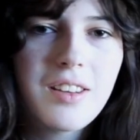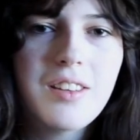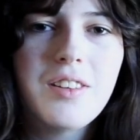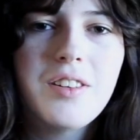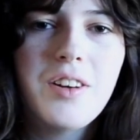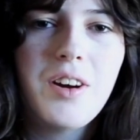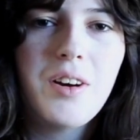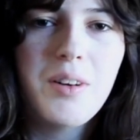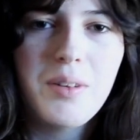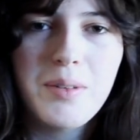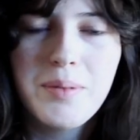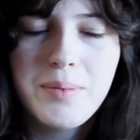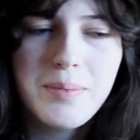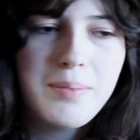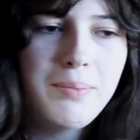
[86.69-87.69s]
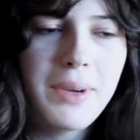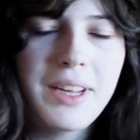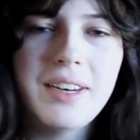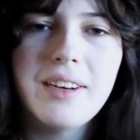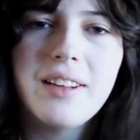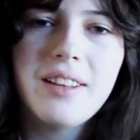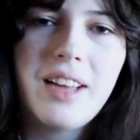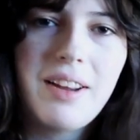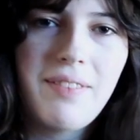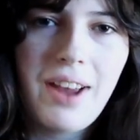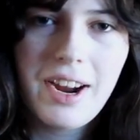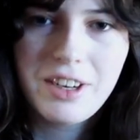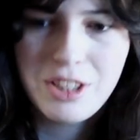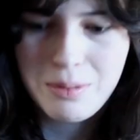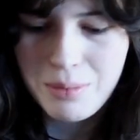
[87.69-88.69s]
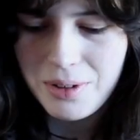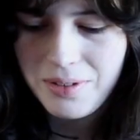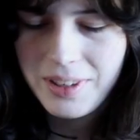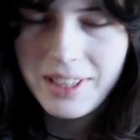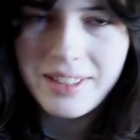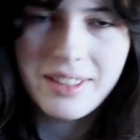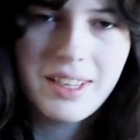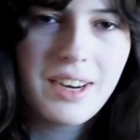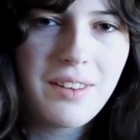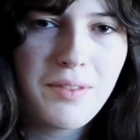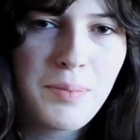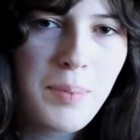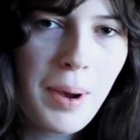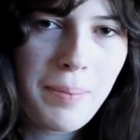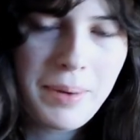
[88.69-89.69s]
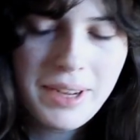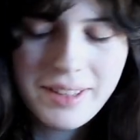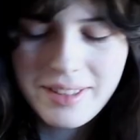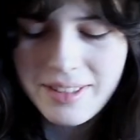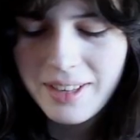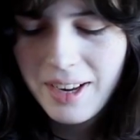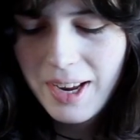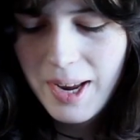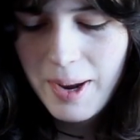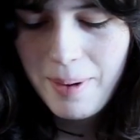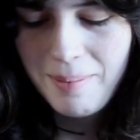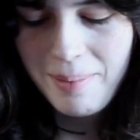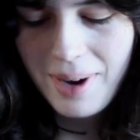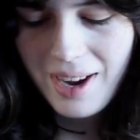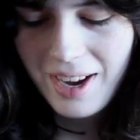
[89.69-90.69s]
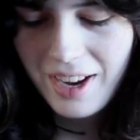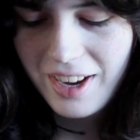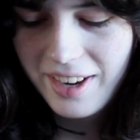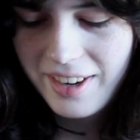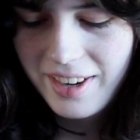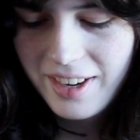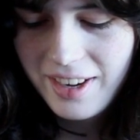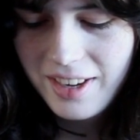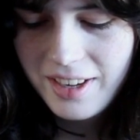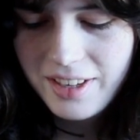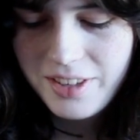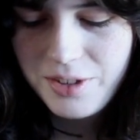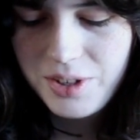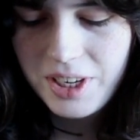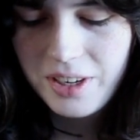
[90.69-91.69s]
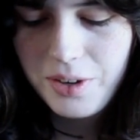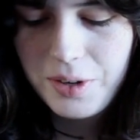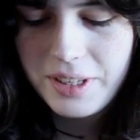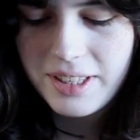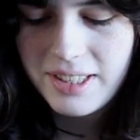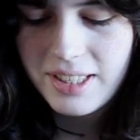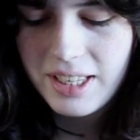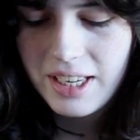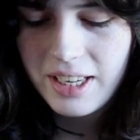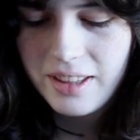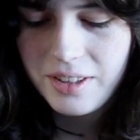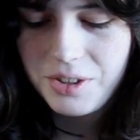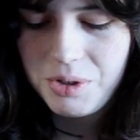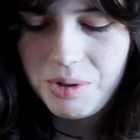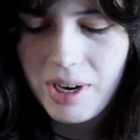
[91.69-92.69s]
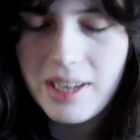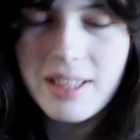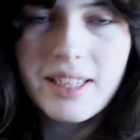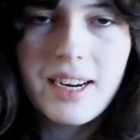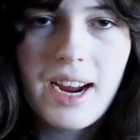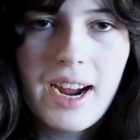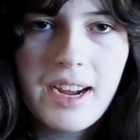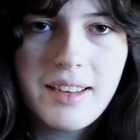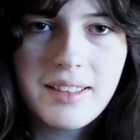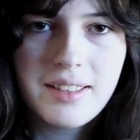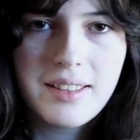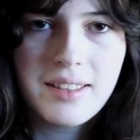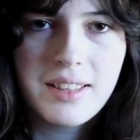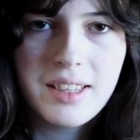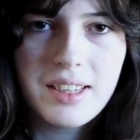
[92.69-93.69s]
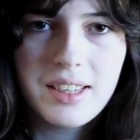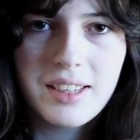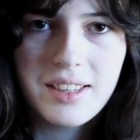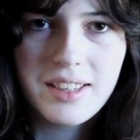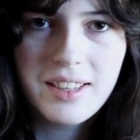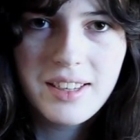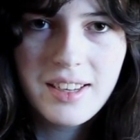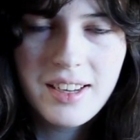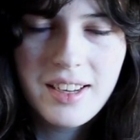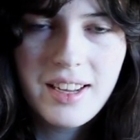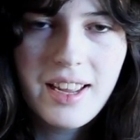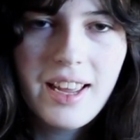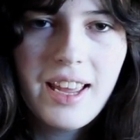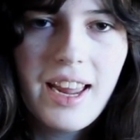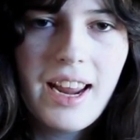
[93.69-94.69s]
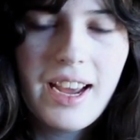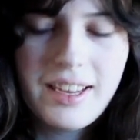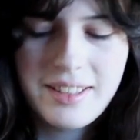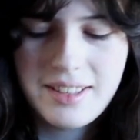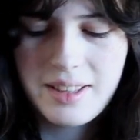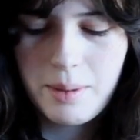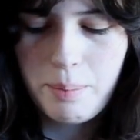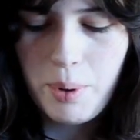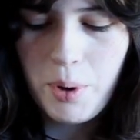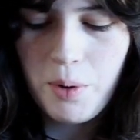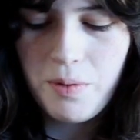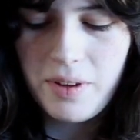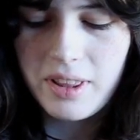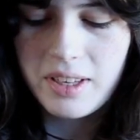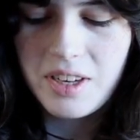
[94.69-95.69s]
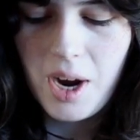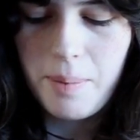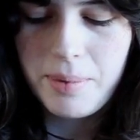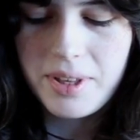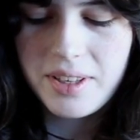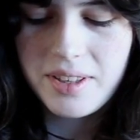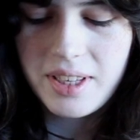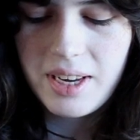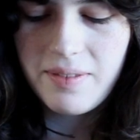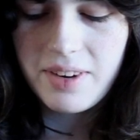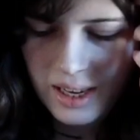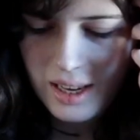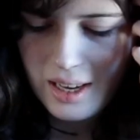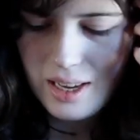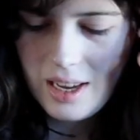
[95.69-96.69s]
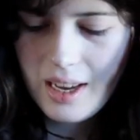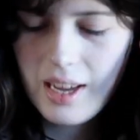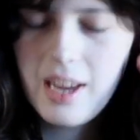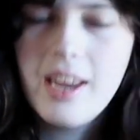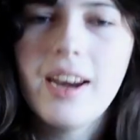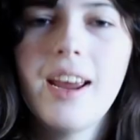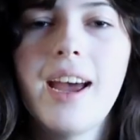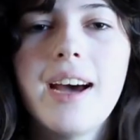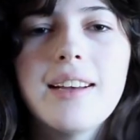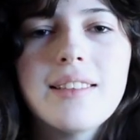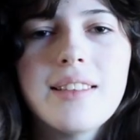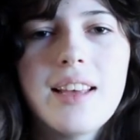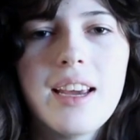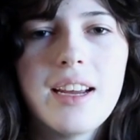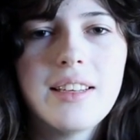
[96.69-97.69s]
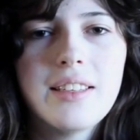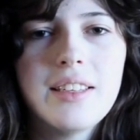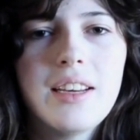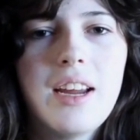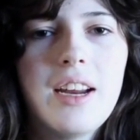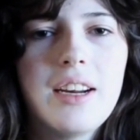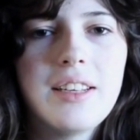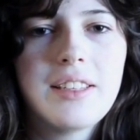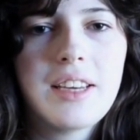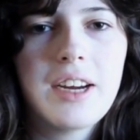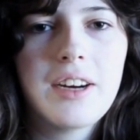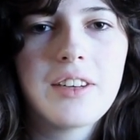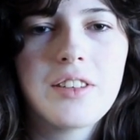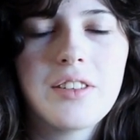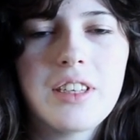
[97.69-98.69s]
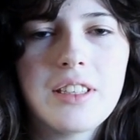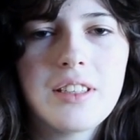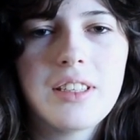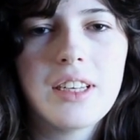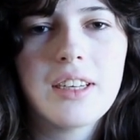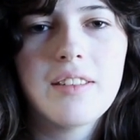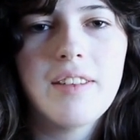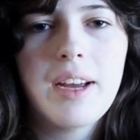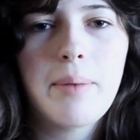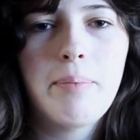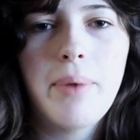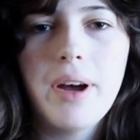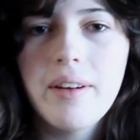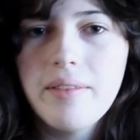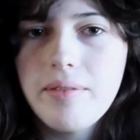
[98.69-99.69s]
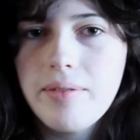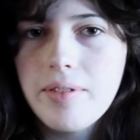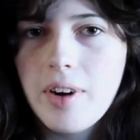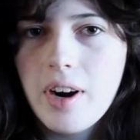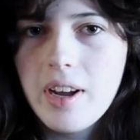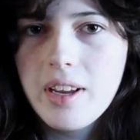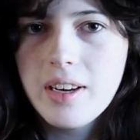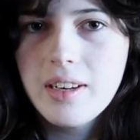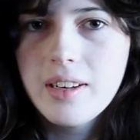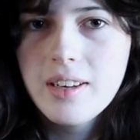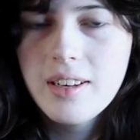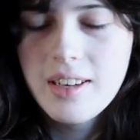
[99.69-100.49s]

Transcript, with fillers: you know, made in a live action movie instead of puppets. But you, you can see in the dress it has the it has the poof at the top of the sleeve and it has the 1880s characteristic like button front